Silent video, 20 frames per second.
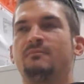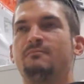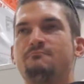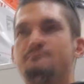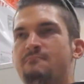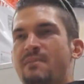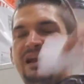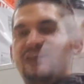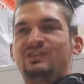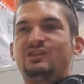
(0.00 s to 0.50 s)

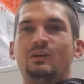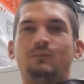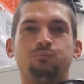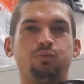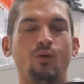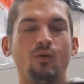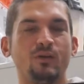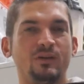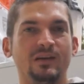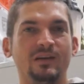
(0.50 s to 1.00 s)
magic
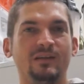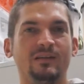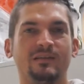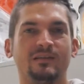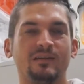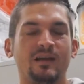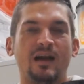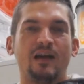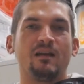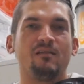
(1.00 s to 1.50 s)

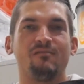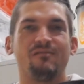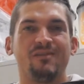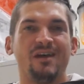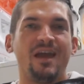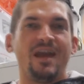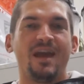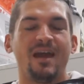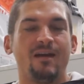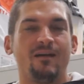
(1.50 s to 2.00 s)
proteins out of
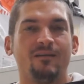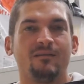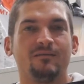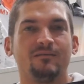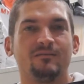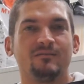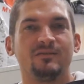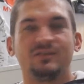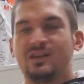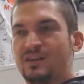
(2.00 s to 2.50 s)
there.
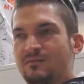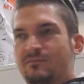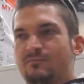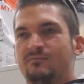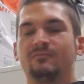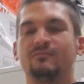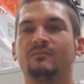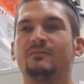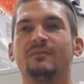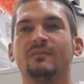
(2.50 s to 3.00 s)

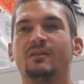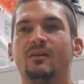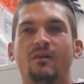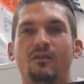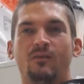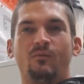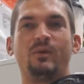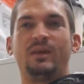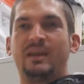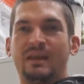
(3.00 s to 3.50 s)

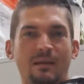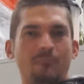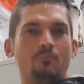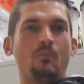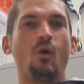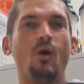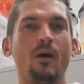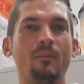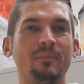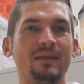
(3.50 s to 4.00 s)
We get
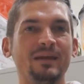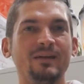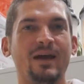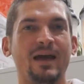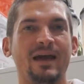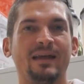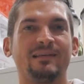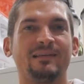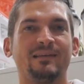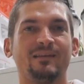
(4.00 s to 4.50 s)
more amino
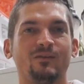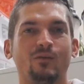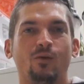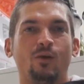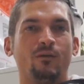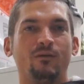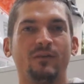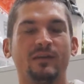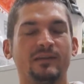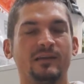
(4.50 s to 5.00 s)
acids
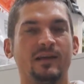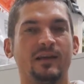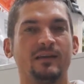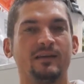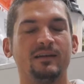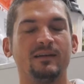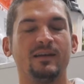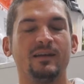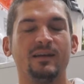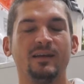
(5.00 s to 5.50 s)
all of a sudden.
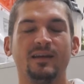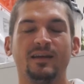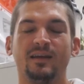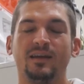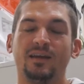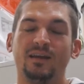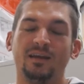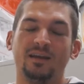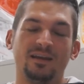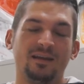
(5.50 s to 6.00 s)

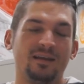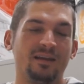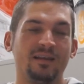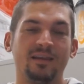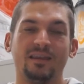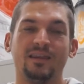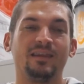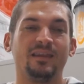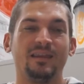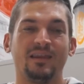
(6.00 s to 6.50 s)

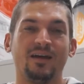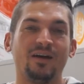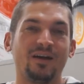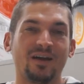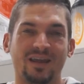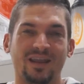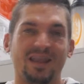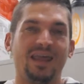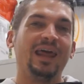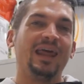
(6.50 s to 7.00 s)

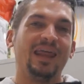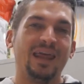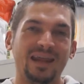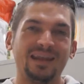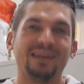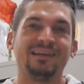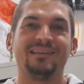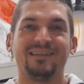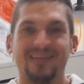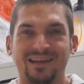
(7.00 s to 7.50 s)

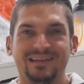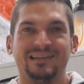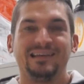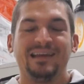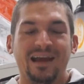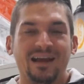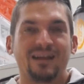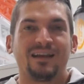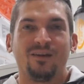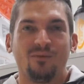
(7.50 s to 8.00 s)
That is
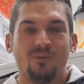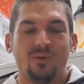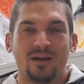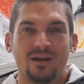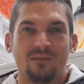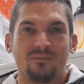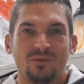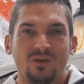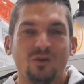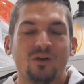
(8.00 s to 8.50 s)
exactly what
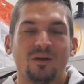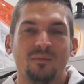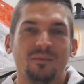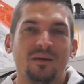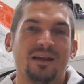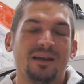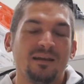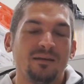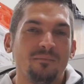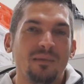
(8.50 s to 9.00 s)
I'm talking
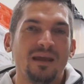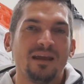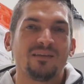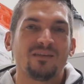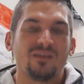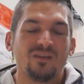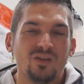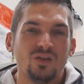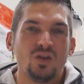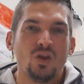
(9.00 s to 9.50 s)
about. It
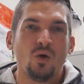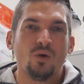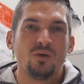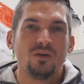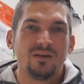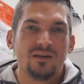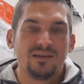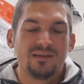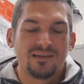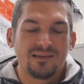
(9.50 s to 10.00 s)
makes
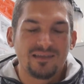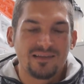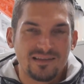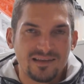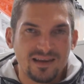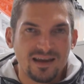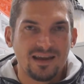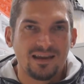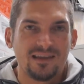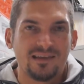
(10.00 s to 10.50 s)
no
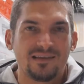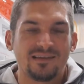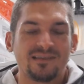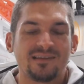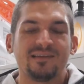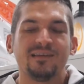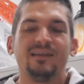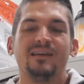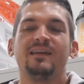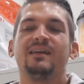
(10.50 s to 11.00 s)

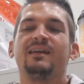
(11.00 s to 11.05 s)
sense.